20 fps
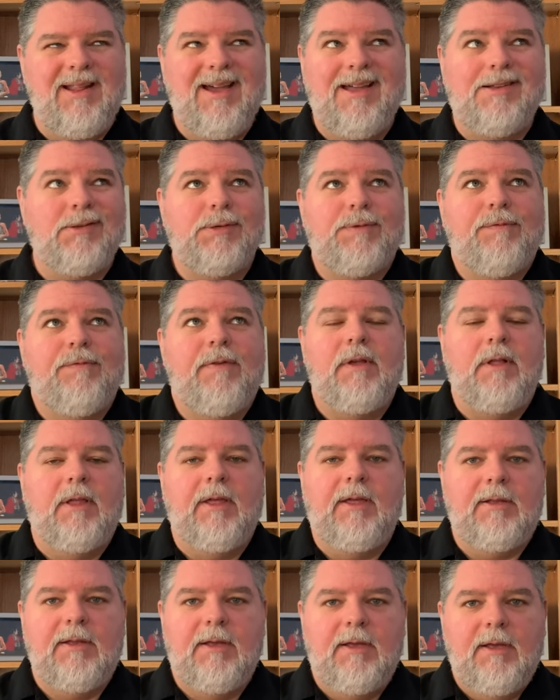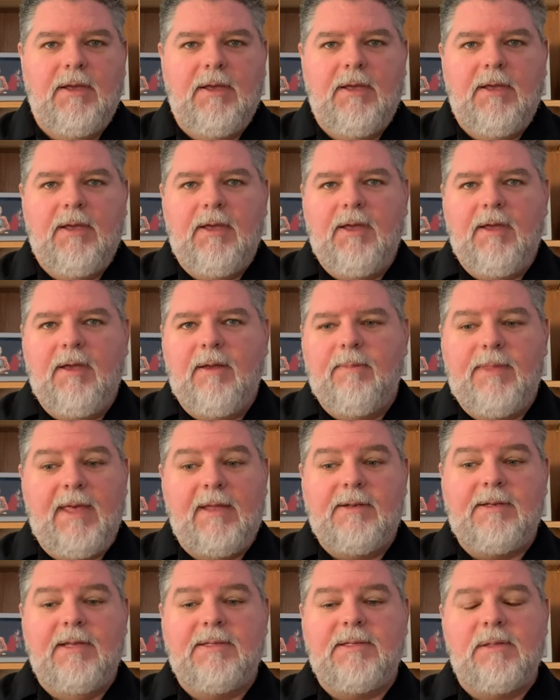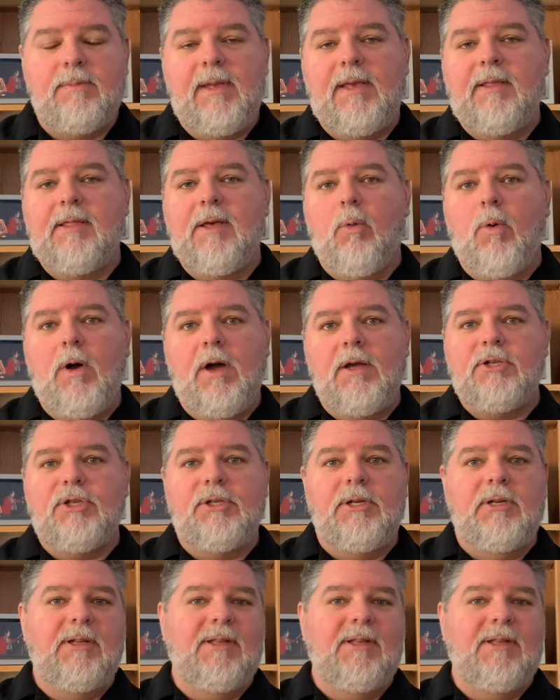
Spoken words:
I just feel it. That doesn't mean that Washington